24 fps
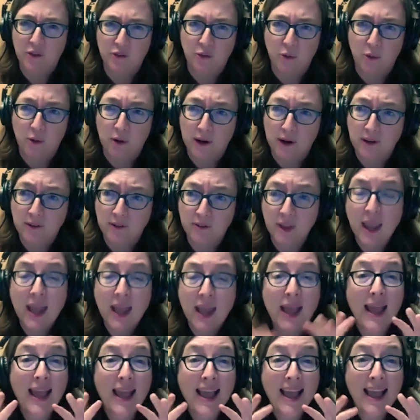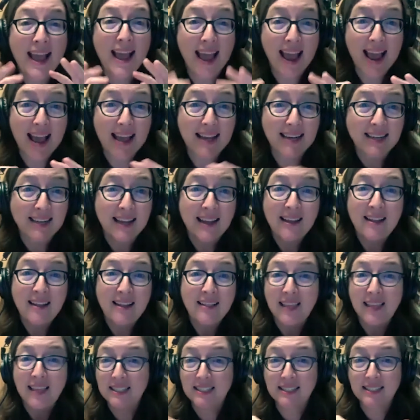stories. And
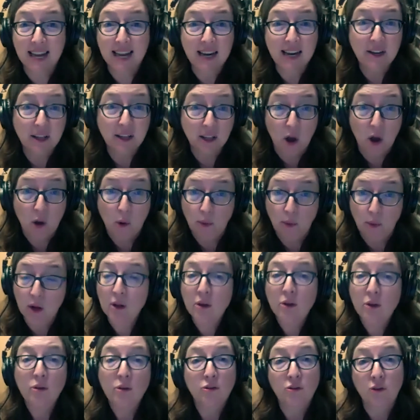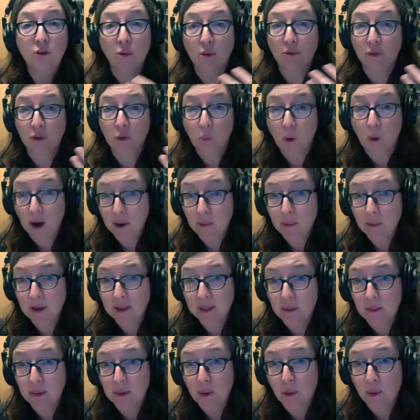they stand alone. So if you want to
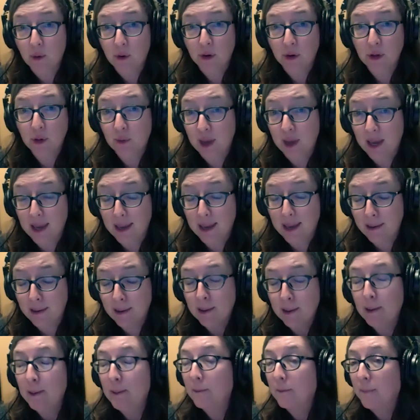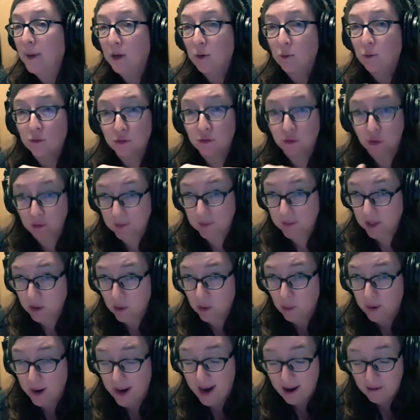read them in order, you can, but you certainly
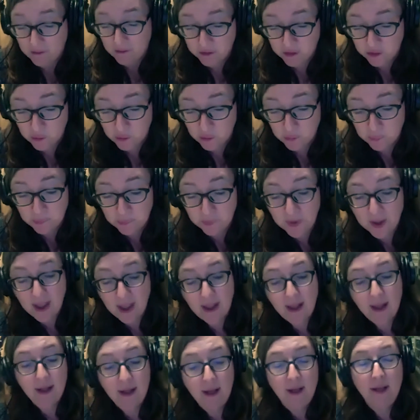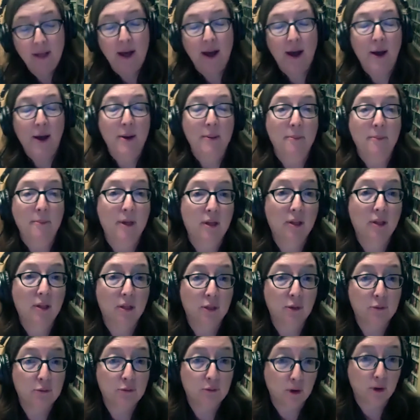don't have to.
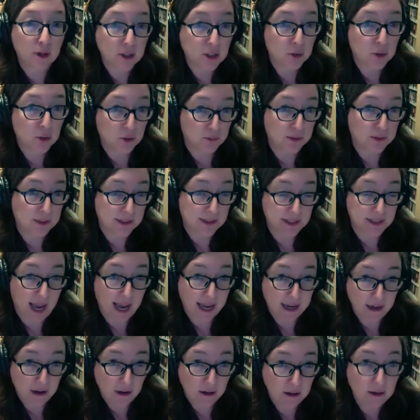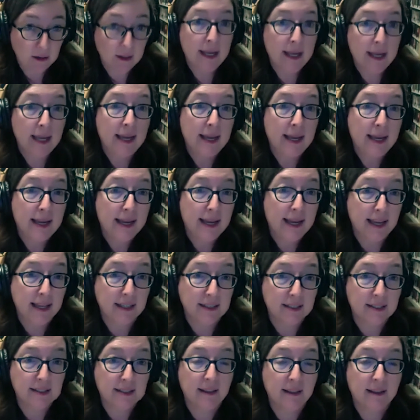The first title
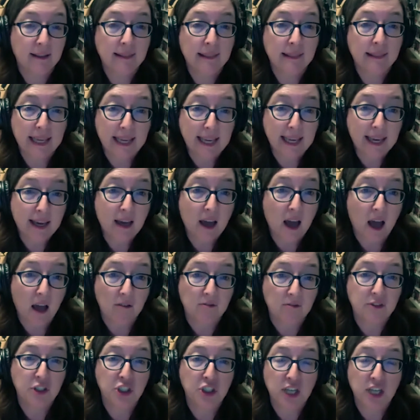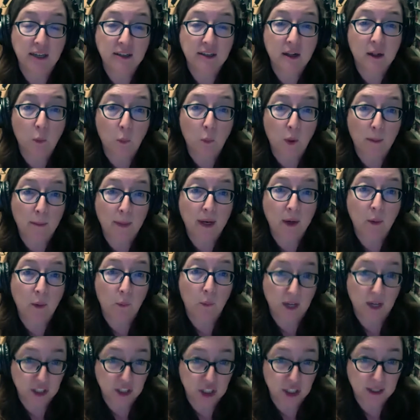is The League of Gentlewomen
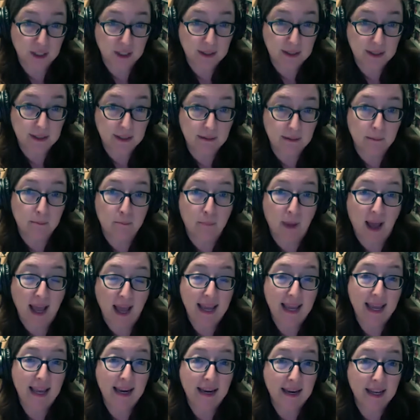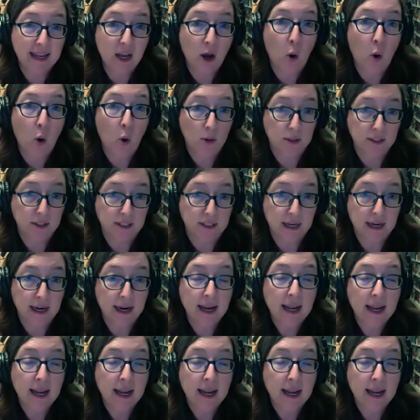Witches by India Holton.